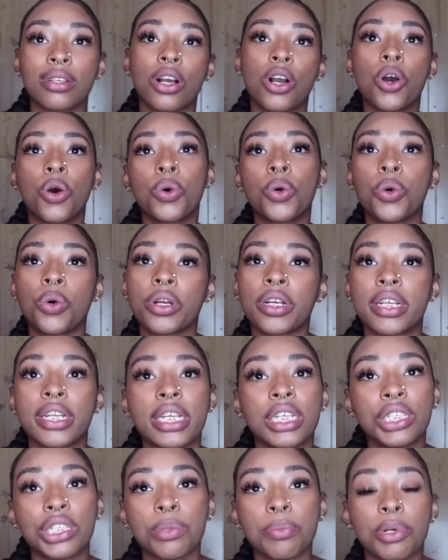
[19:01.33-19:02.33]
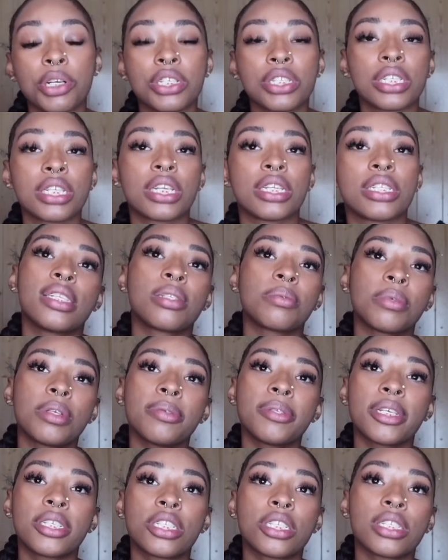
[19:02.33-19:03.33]
co-coordination person. And sometimes
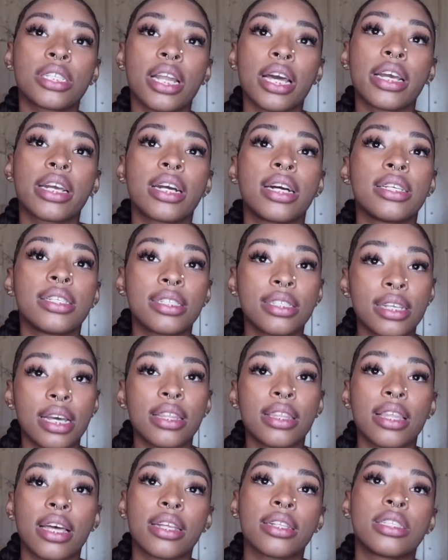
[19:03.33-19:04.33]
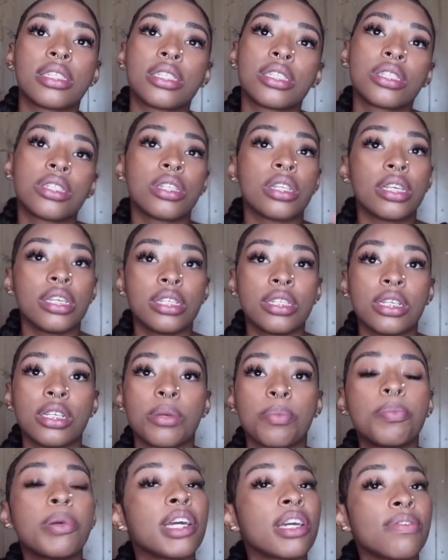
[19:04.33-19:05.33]
I just like a set that's easy to
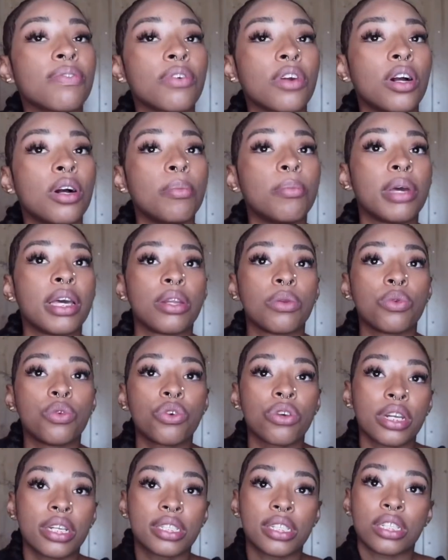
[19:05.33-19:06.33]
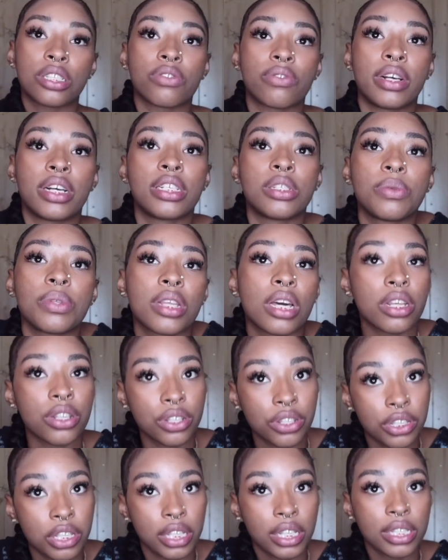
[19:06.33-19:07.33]
pick from and you can accessorize with other
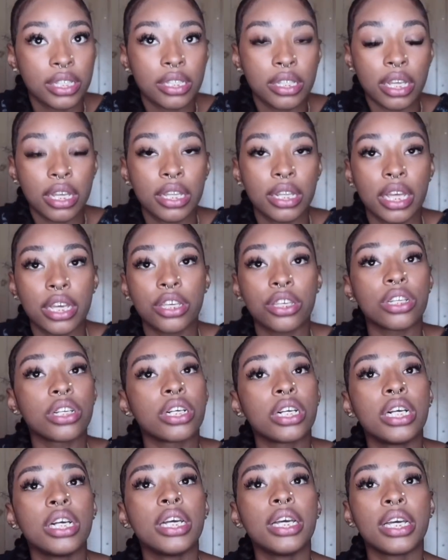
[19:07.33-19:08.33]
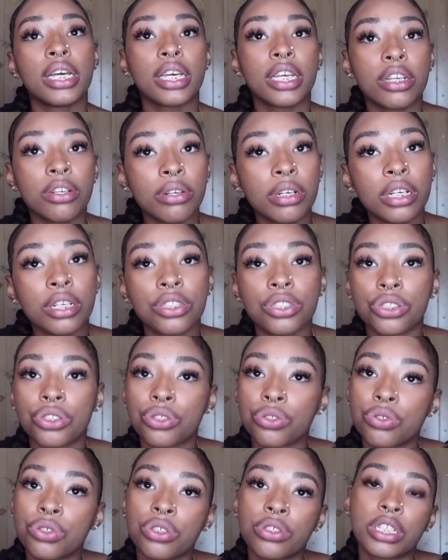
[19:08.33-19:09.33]
things, say like your earrings, your
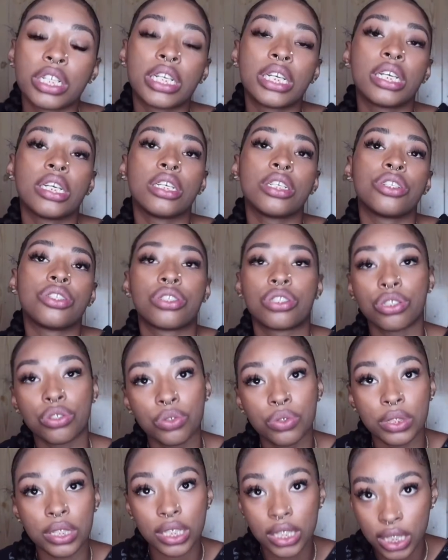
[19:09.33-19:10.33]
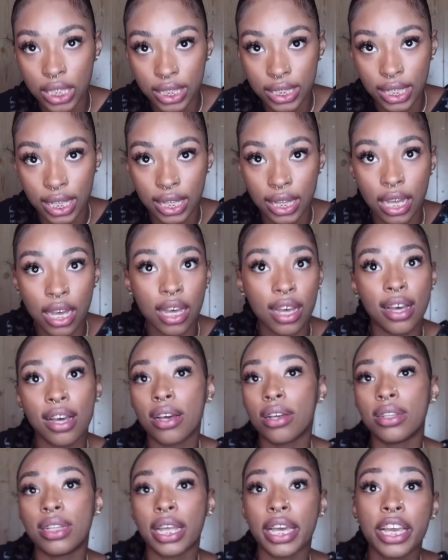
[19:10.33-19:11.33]
jewelry, your shoes, and things like that.
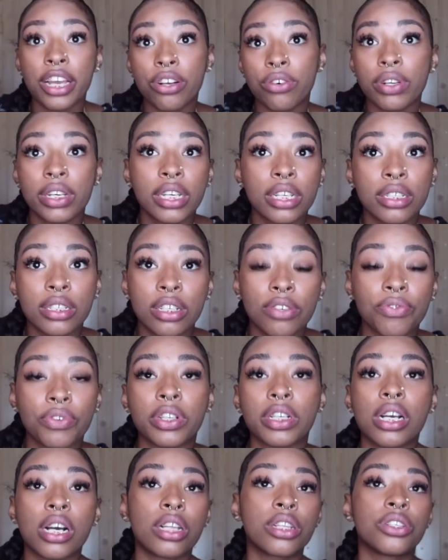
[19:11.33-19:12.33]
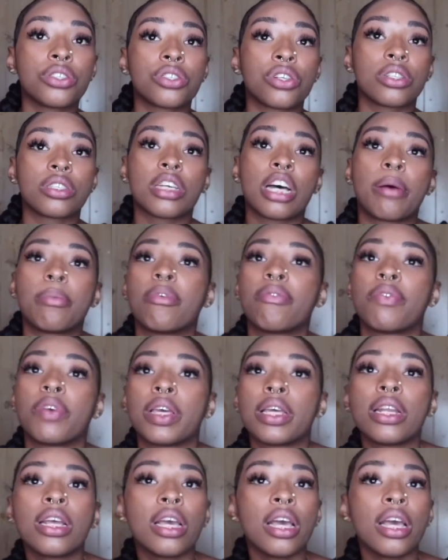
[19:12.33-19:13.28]
Layering different colors on top of it